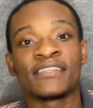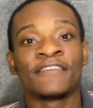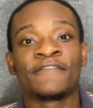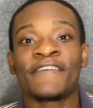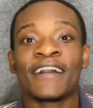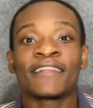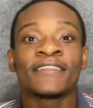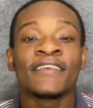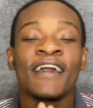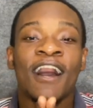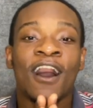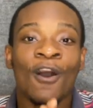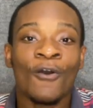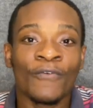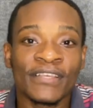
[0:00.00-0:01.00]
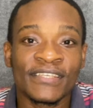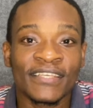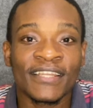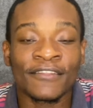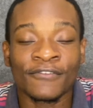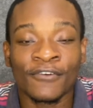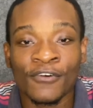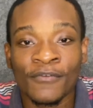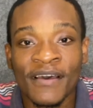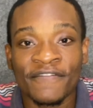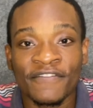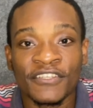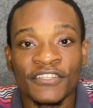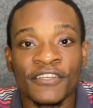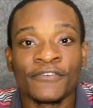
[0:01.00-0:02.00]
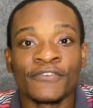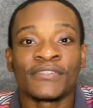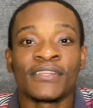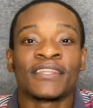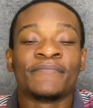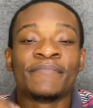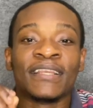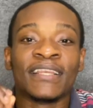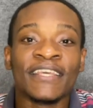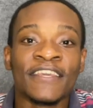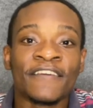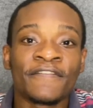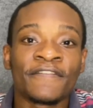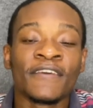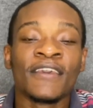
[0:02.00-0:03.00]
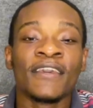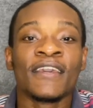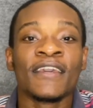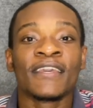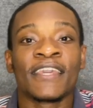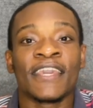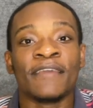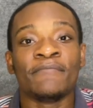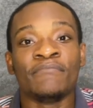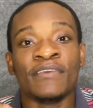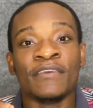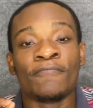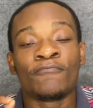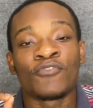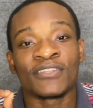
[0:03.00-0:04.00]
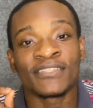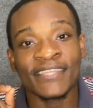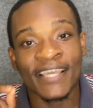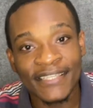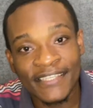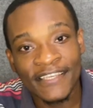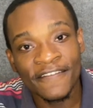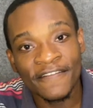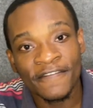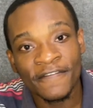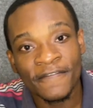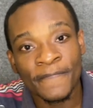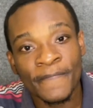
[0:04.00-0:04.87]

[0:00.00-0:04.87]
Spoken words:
In fact, I always say that on my videos that a belief can be protective,